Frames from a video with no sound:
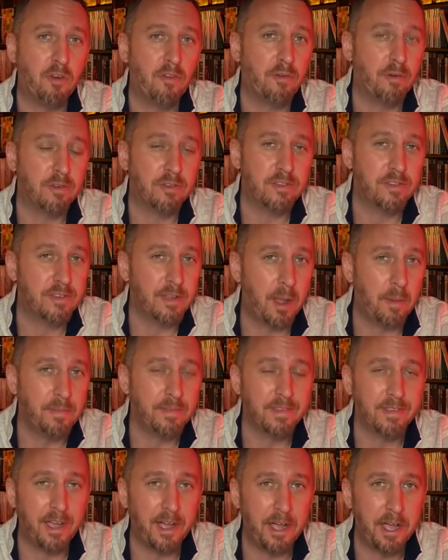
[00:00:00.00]
for
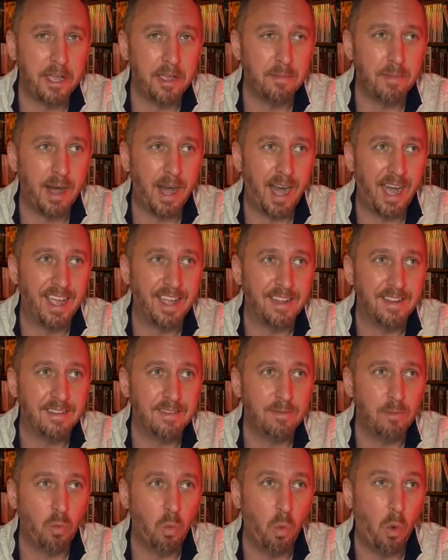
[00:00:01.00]
some time.
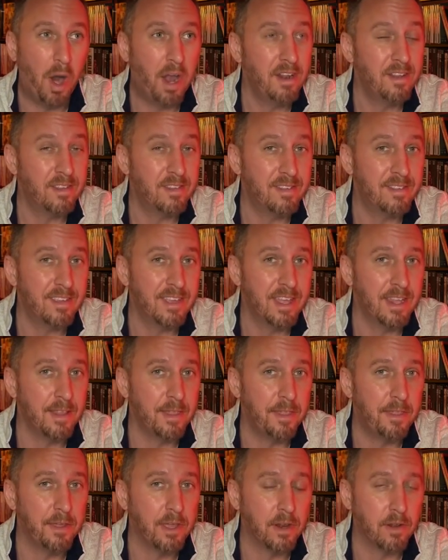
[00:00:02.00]
I wanted to see it
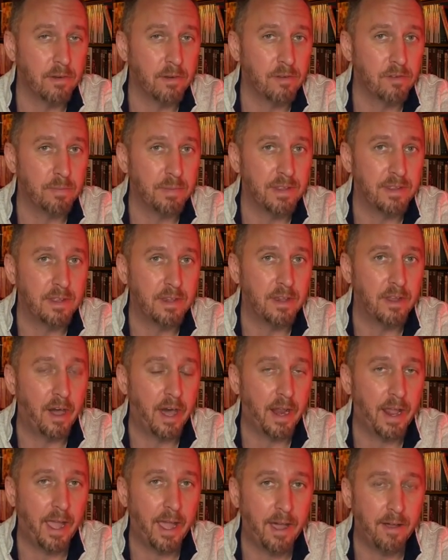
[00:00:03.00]
in theaters, but did
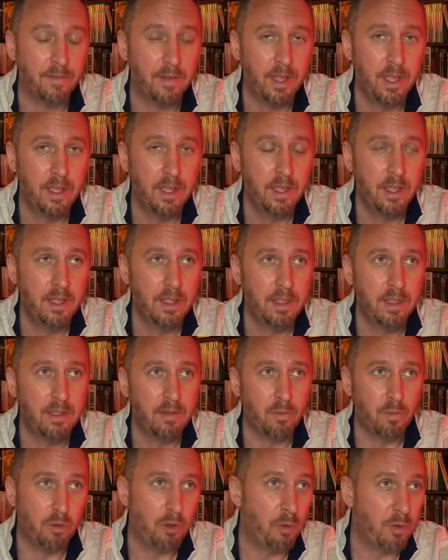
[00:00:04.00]
not have
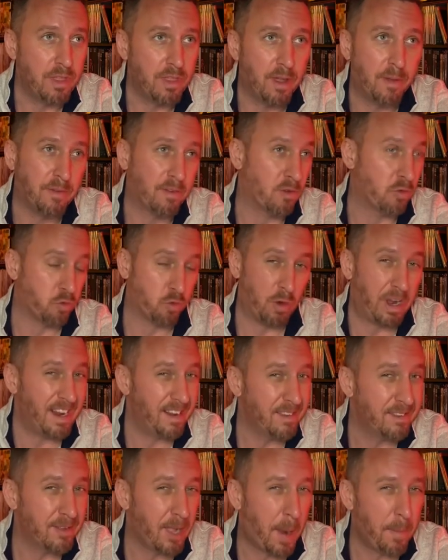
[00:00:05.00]
really the
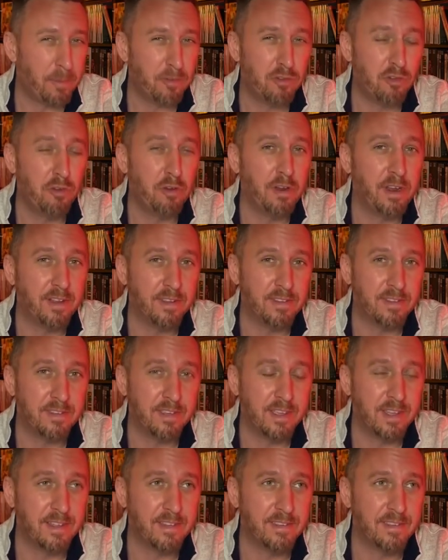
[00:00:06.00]
greatest opportunity to
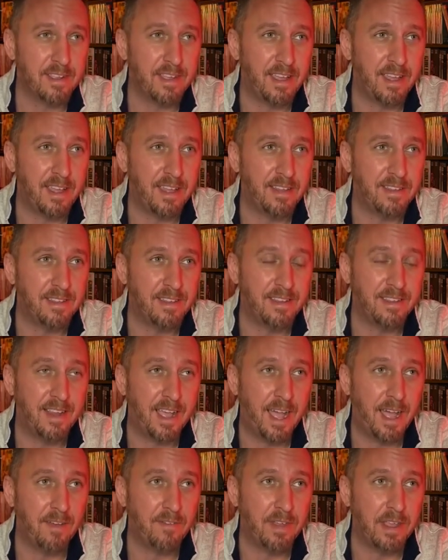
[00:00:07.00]
see it and
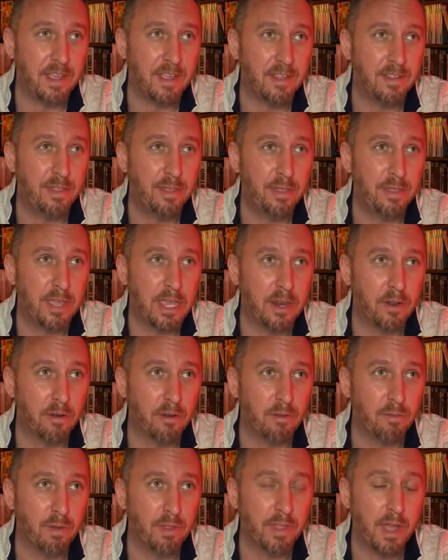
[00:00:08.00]
didn't have a
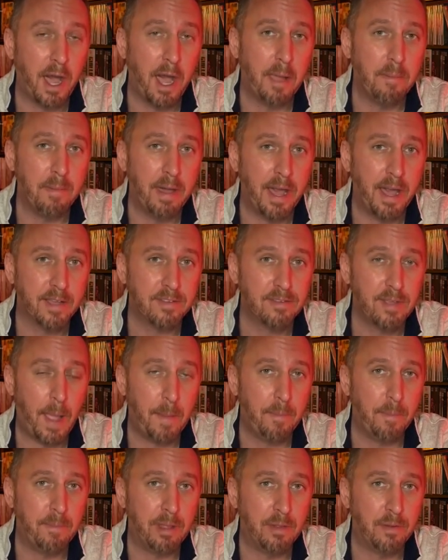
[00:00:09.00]
theater with IMAX
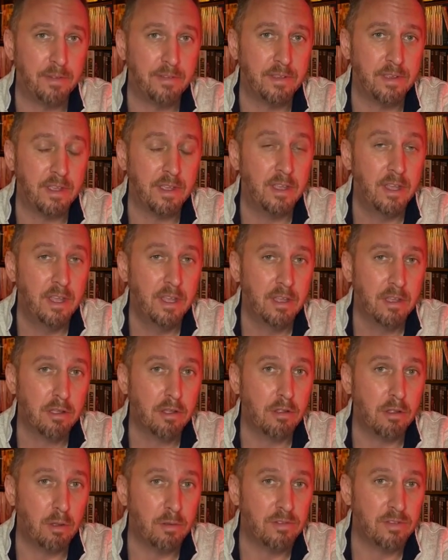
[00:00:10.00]
capability
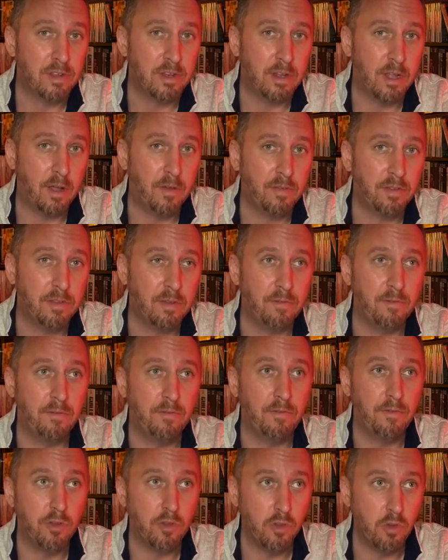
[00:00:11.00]
close enough to
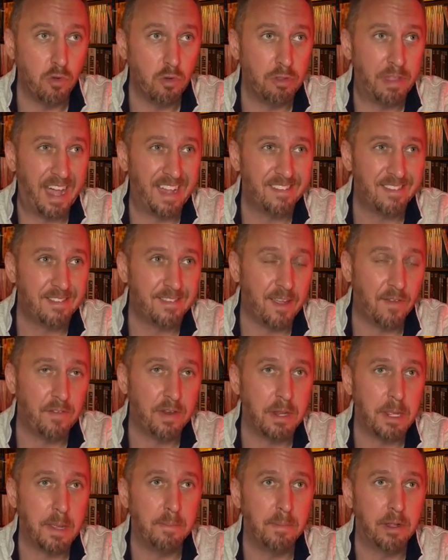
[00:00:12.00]
view that
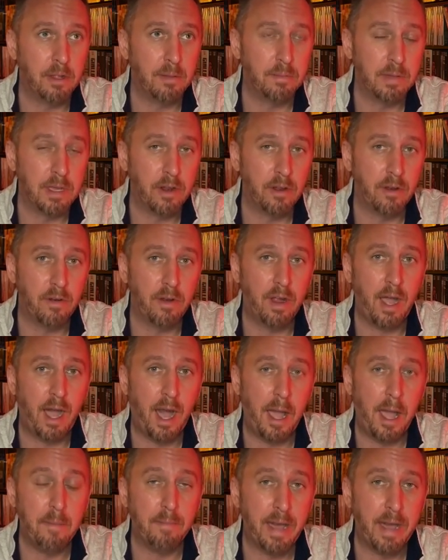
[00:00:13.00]
70 millimeter
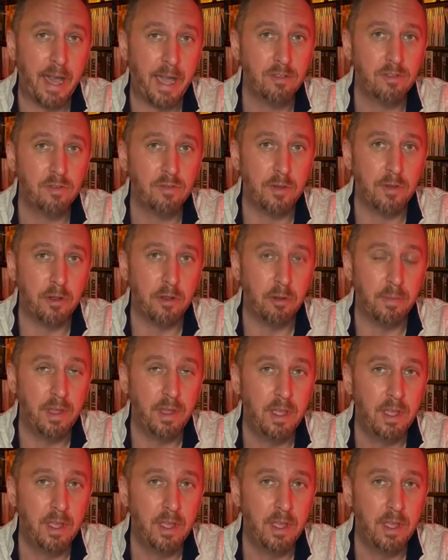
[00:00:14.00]
IMAX film.